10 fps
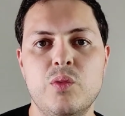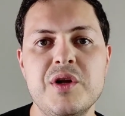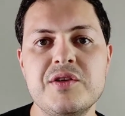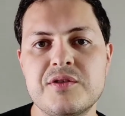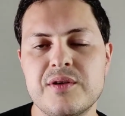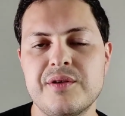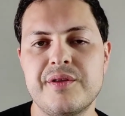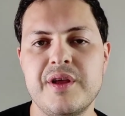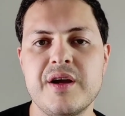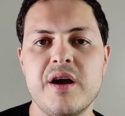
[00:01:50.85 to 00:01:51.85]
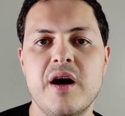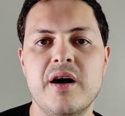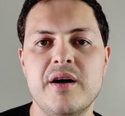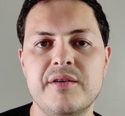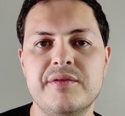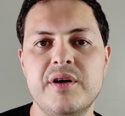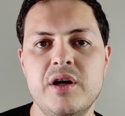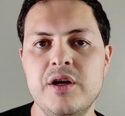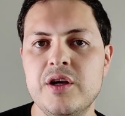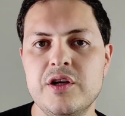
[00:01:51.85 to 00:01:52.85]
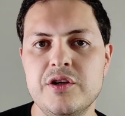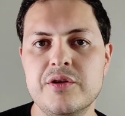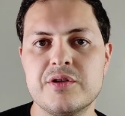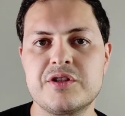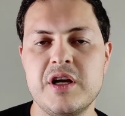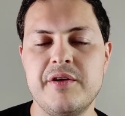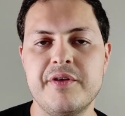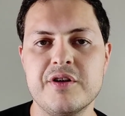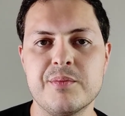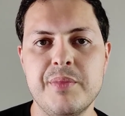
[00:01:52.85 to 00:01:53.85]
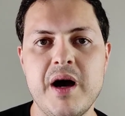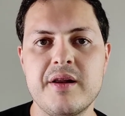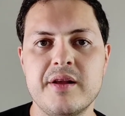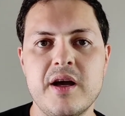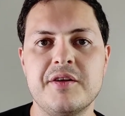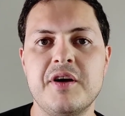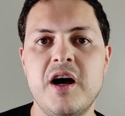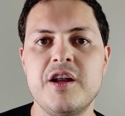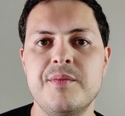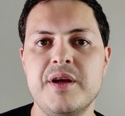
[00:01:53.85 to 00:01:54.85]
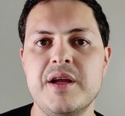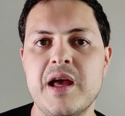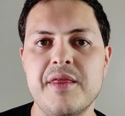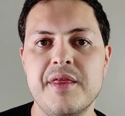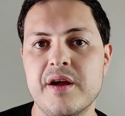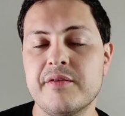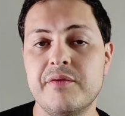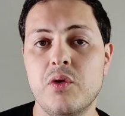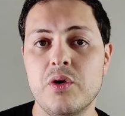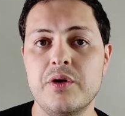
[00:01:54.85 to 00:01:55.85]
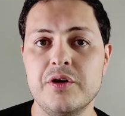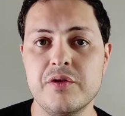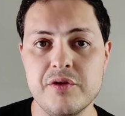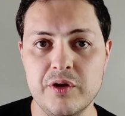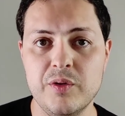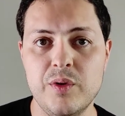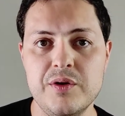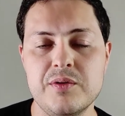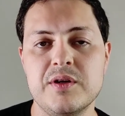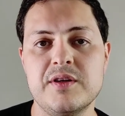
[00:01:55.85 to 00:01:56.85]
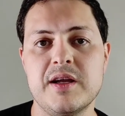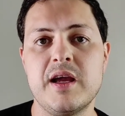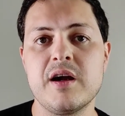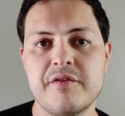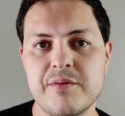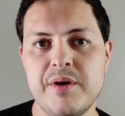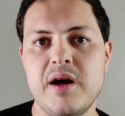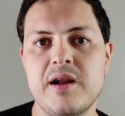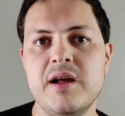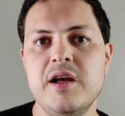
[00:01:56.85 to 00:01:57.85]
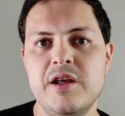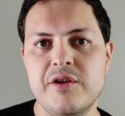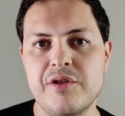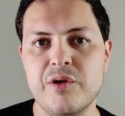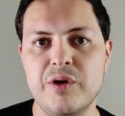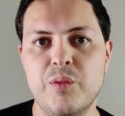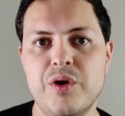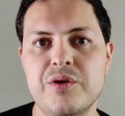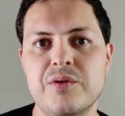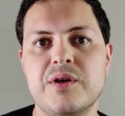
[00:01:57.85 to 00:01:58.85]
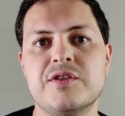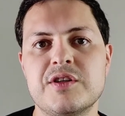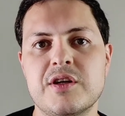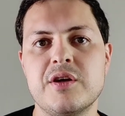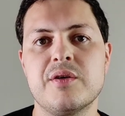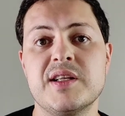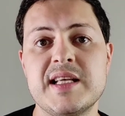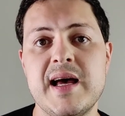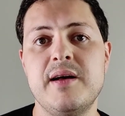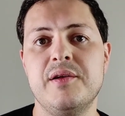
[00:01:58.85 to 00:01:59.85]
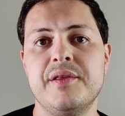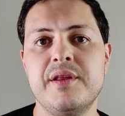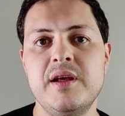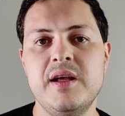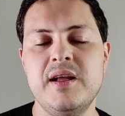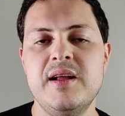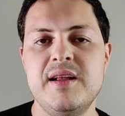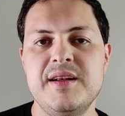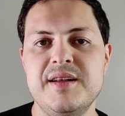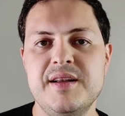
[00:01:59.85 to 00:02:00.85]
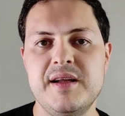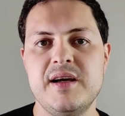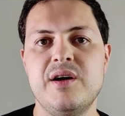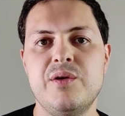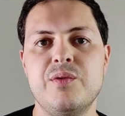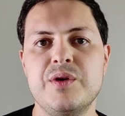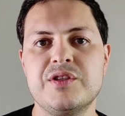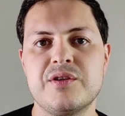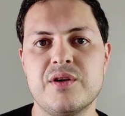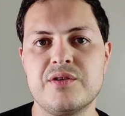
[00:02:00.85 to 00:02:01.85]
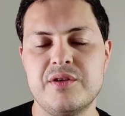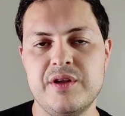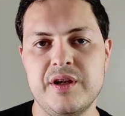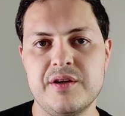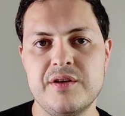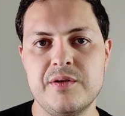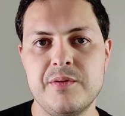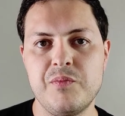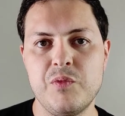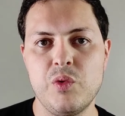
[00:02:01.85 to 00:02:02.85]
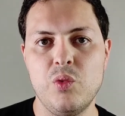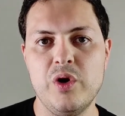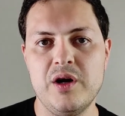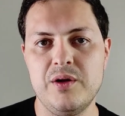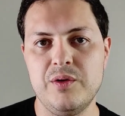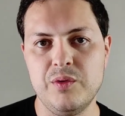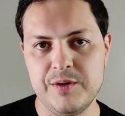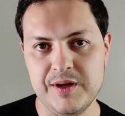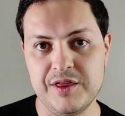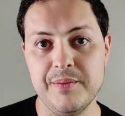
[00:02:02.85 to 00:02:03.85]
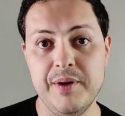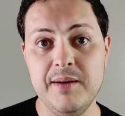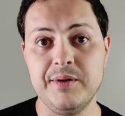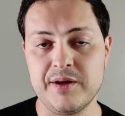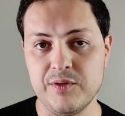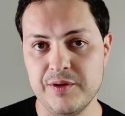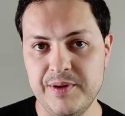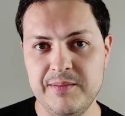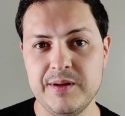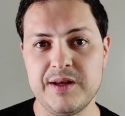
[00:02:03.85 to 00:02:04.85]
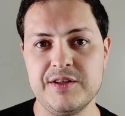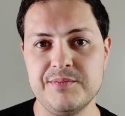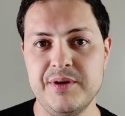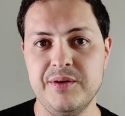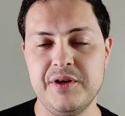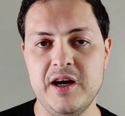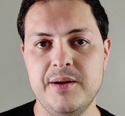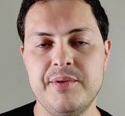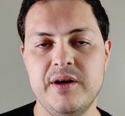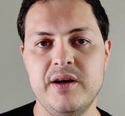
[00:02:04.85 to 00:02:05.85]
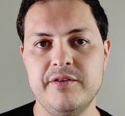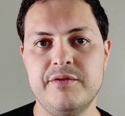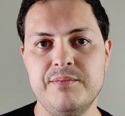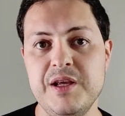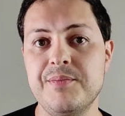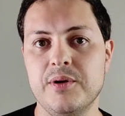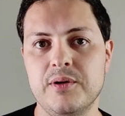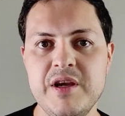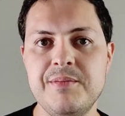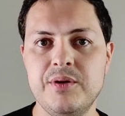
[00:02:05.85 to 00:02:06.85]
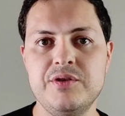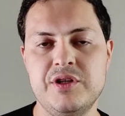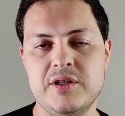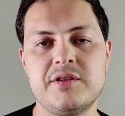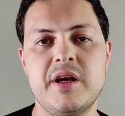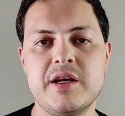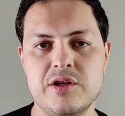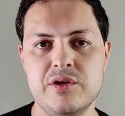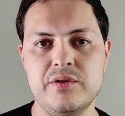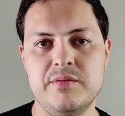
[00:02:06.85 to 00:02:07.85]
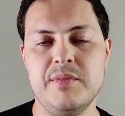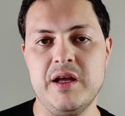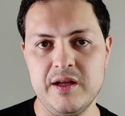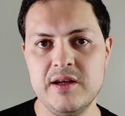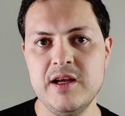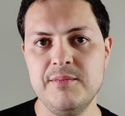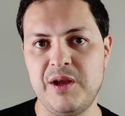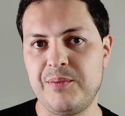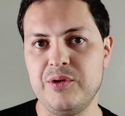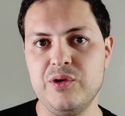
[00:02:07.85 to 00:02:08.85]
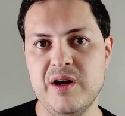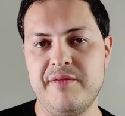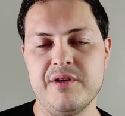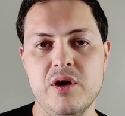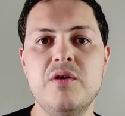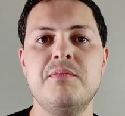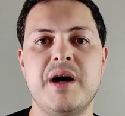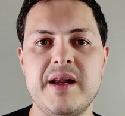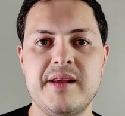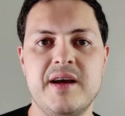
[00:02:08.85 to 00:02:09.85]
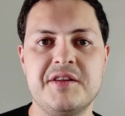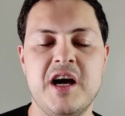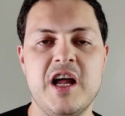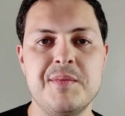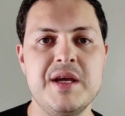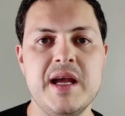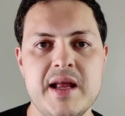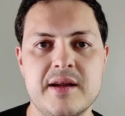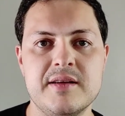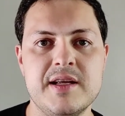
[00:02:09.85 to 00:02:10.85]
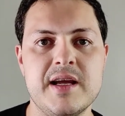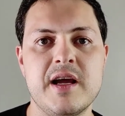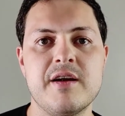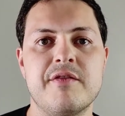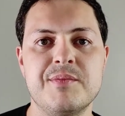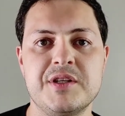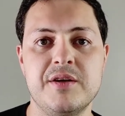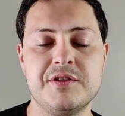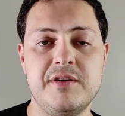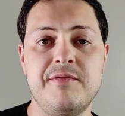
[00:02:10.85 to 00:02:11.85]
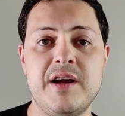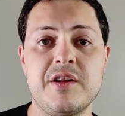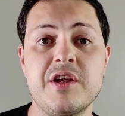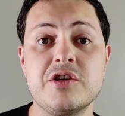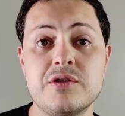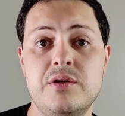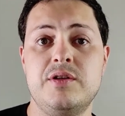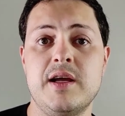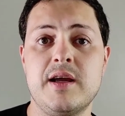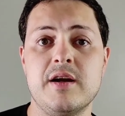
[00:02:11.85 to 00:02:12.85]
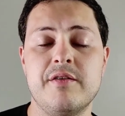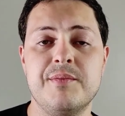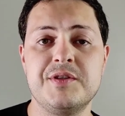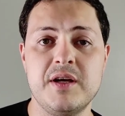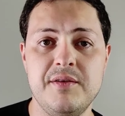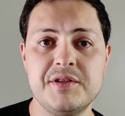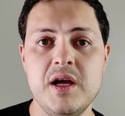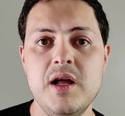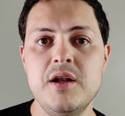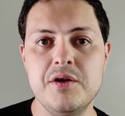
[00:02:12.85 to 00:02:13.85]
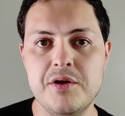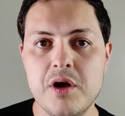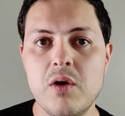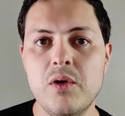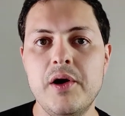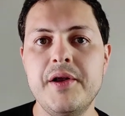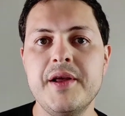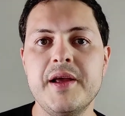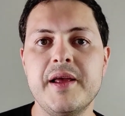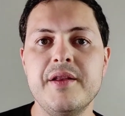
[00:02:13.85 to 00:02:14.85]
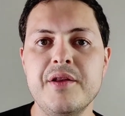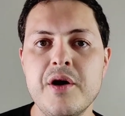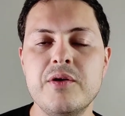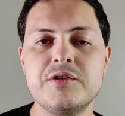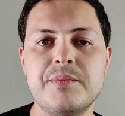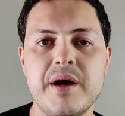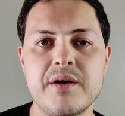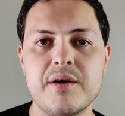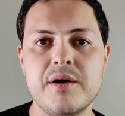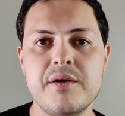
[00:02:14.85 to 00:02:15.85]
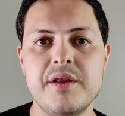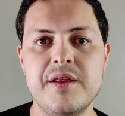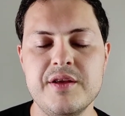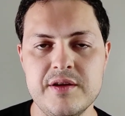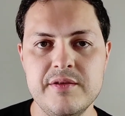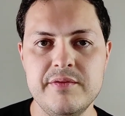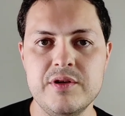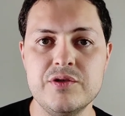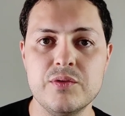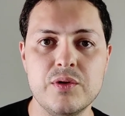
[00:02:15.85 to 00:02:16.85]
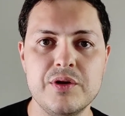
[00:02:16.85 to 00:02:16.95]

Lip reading: When you start to think of yourself and your bodily autonomy, and therefore you're the only one who can take care of your body, you're the only one who can secure its health, now we start to think, well, what about the public? Well, the public is built up of people just like you and me, people who have their own bodily autonomy and can take care of themselves, and in fact, they should take care of themselves. No one knows better than the individual.